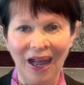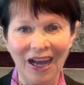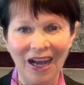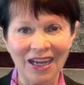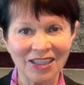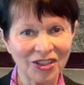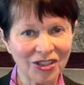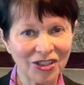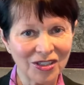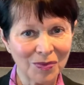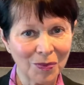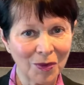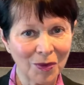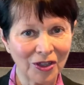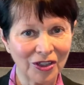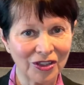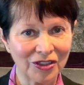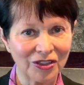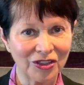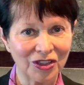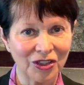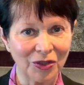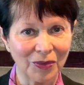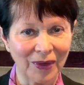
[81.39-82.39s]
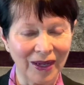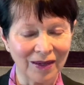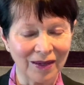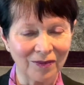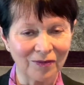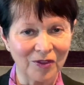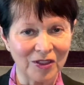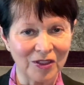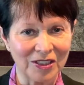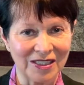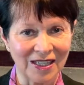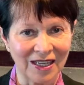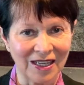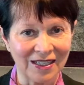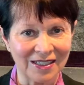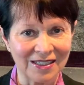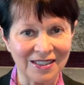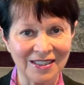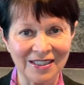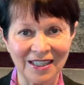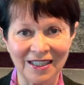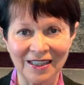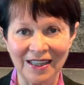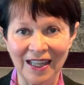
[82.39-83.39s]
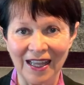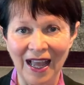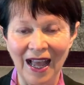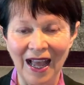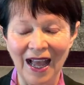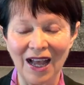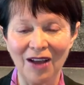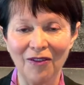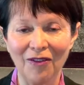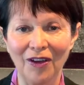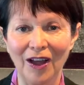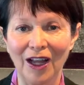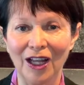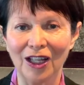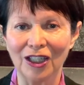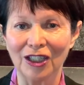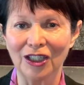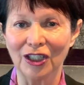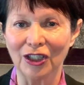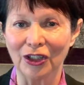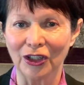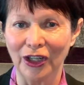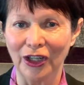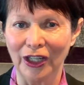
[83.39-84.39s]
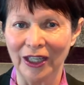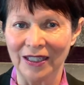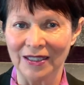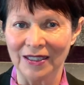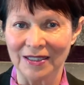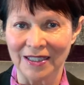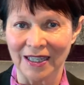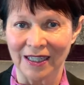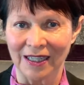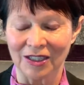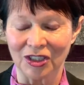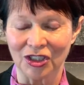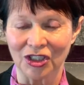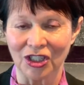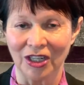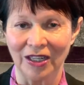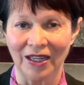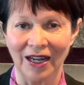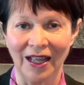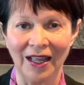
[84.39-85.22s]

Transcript: I just wanted to emphasize that they have a learning intention,